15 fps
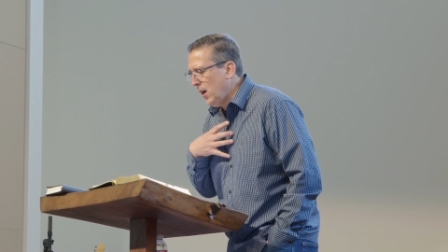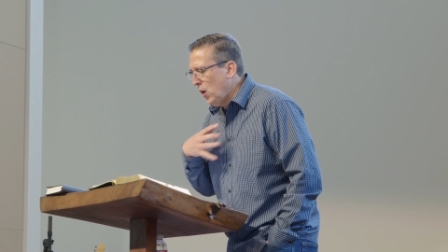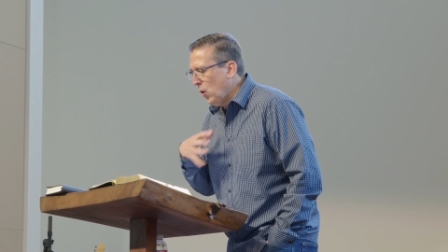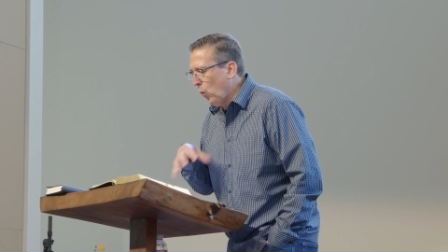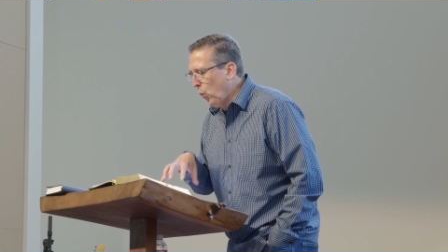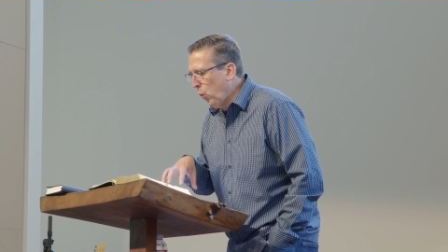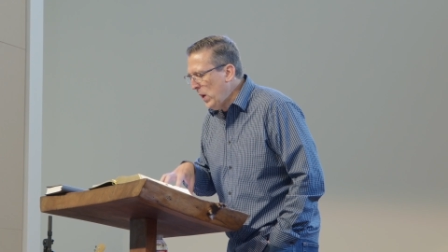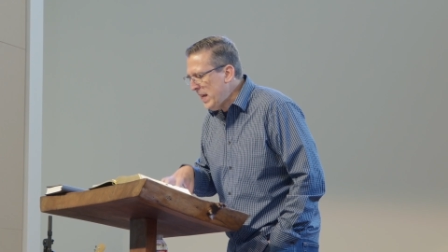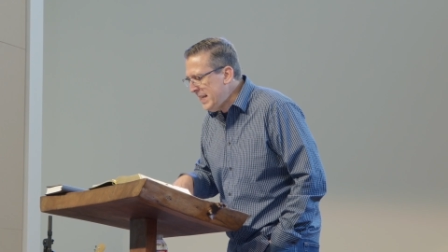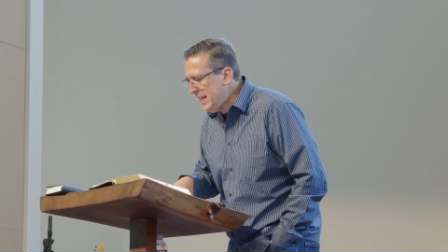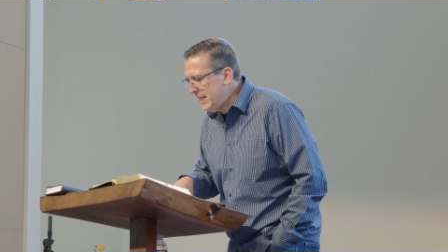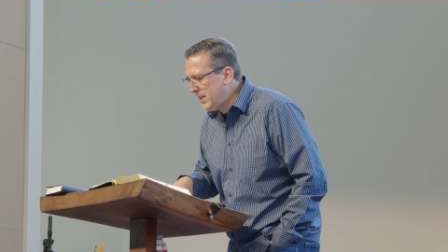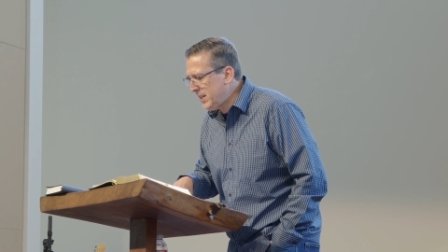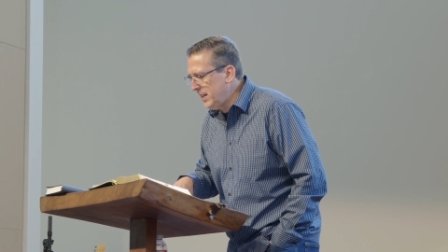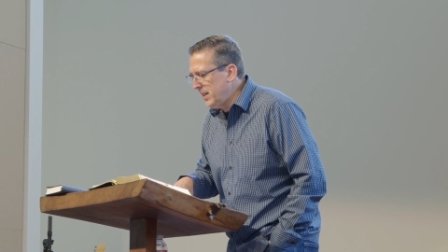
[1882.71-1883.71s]

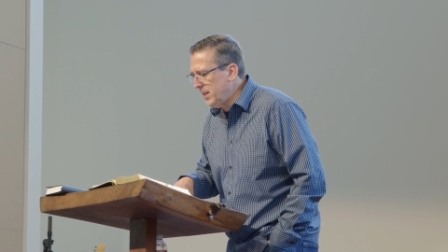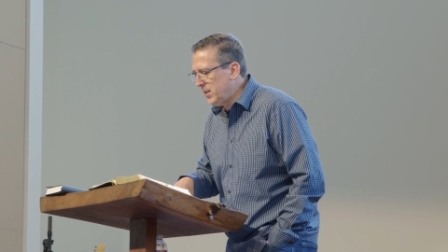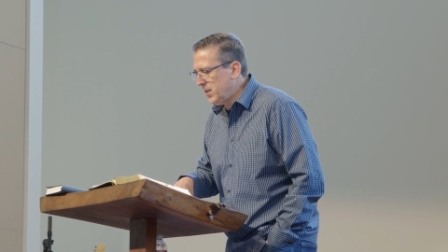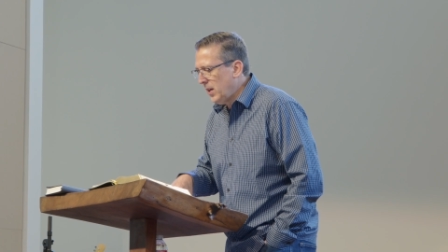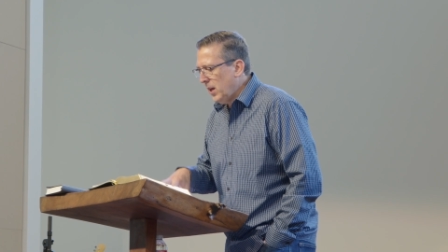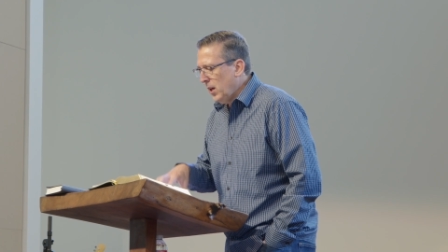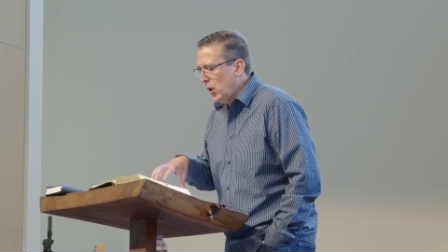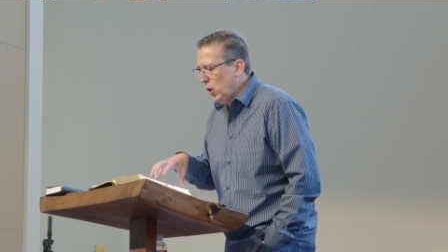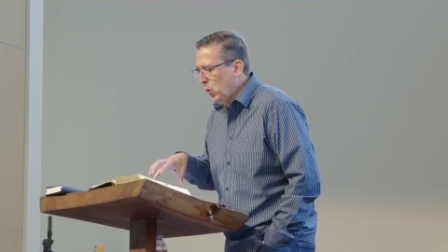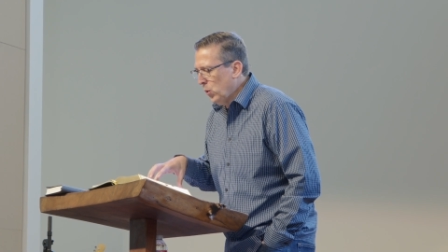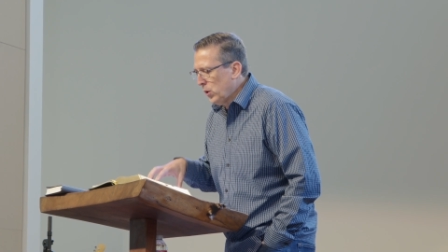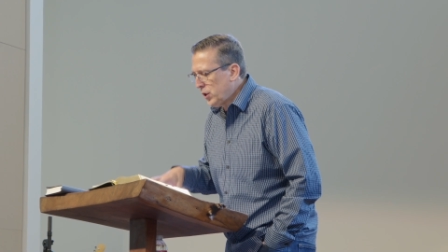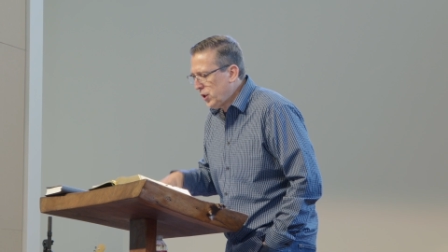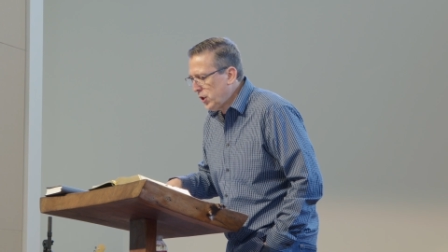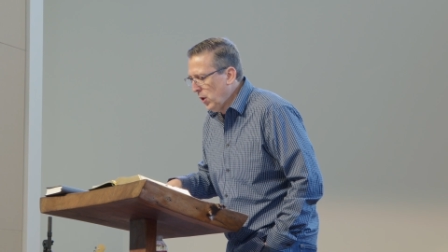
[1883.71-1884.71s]
witnesses who
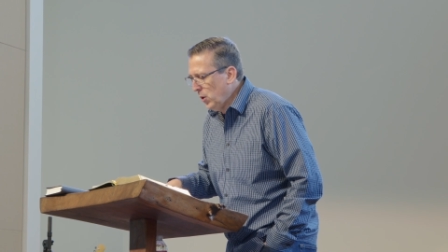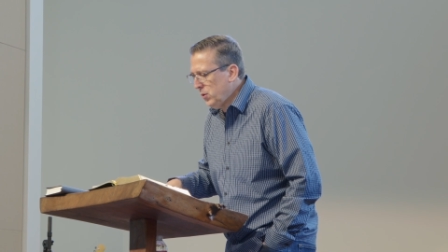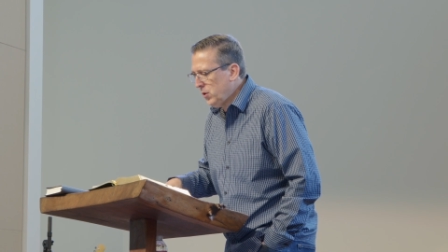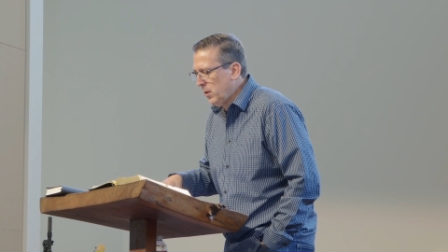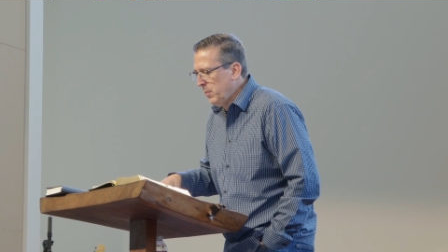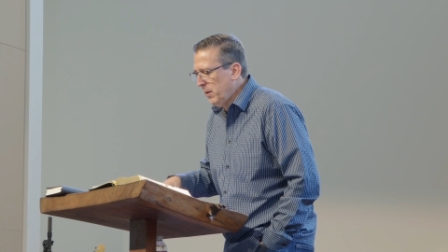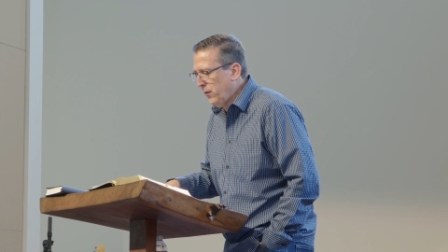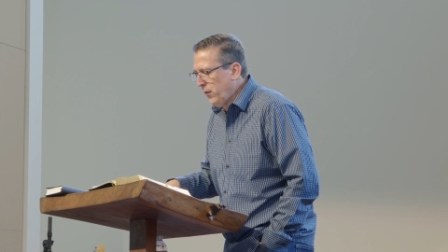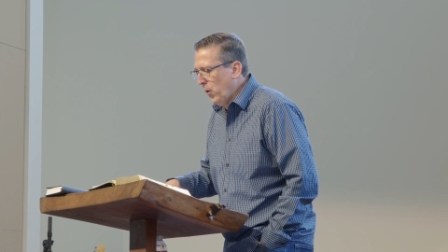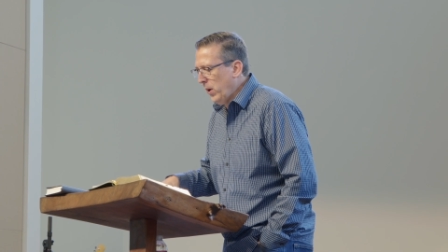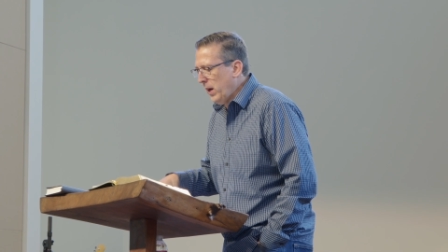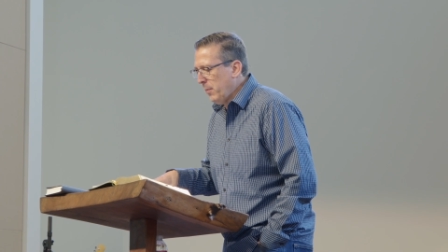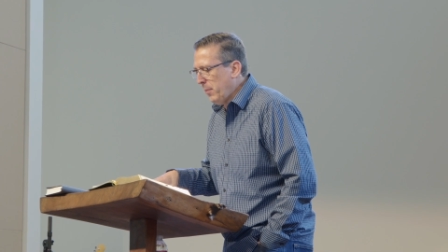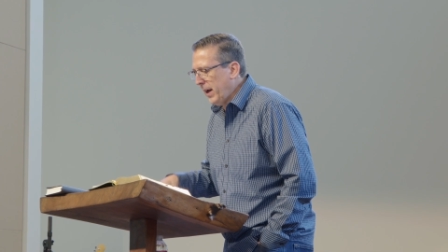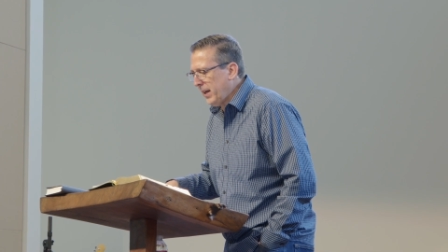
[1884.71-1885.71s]
were chosen before
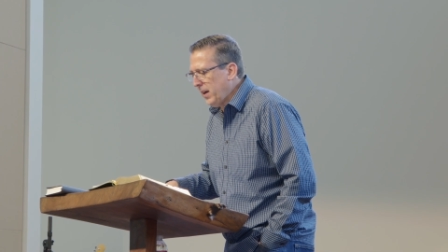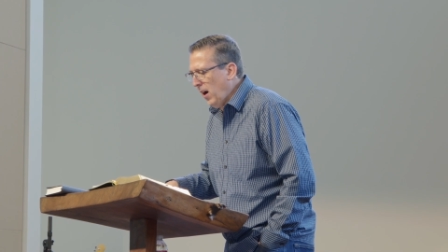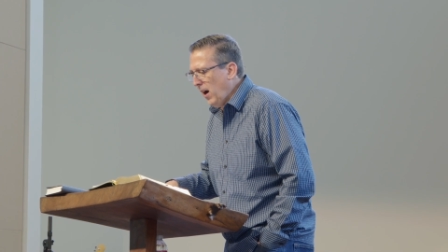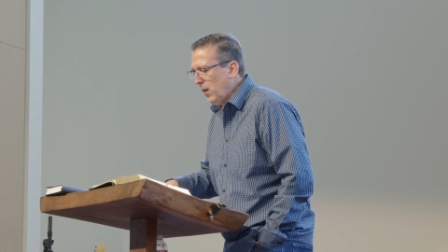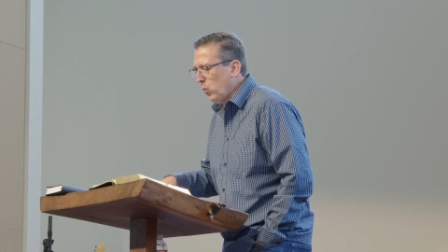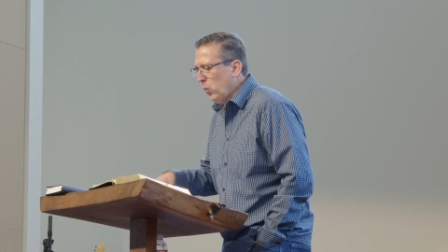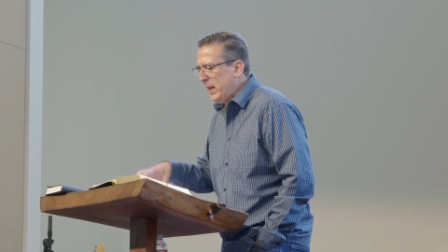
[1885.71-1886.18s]
him by God.